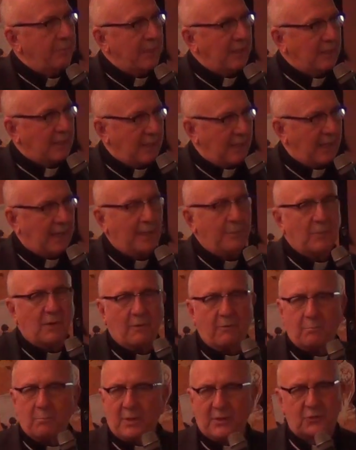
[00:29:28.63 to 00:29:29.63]
became
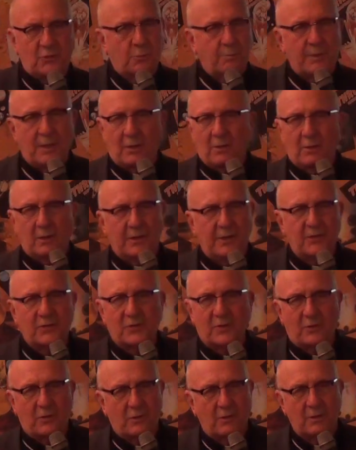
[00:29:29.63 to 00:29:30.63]
a much better
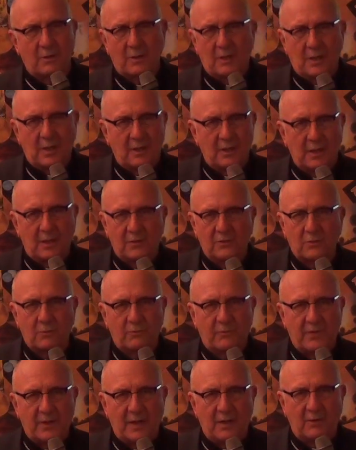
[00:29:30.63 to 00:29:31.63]
listener in
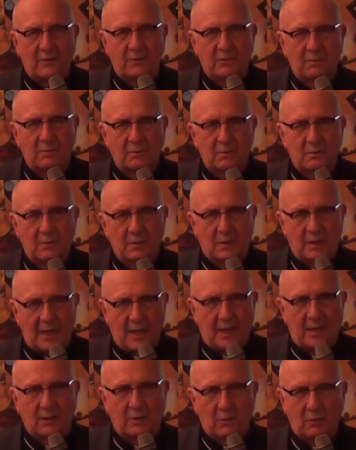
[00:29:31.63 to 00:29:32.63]
interfaith
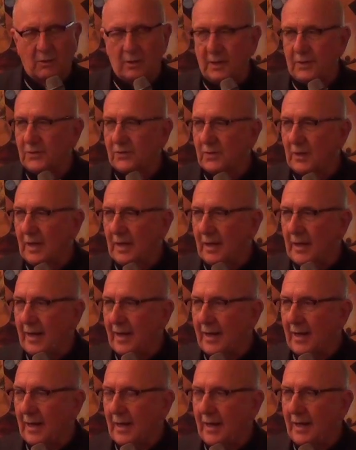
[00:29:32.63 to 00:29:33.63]
categories. And
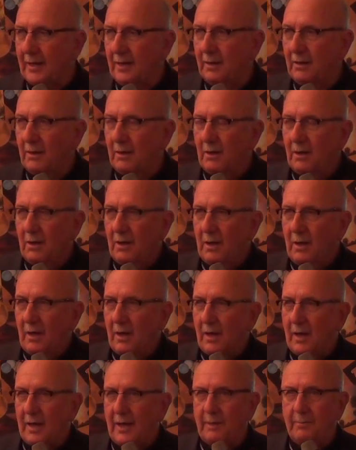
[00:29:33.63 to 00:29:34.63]

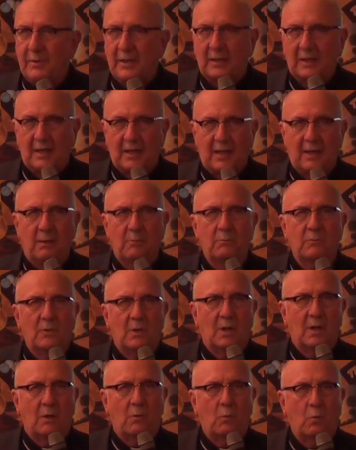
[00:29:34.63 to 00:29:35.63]
I became
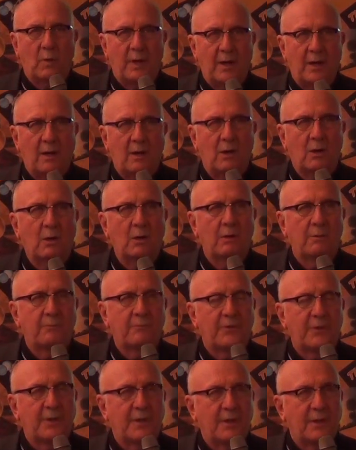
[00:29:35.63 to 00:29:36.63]
aware
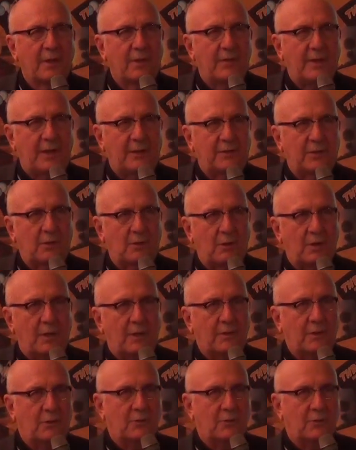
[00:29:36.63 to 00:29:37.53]
that there are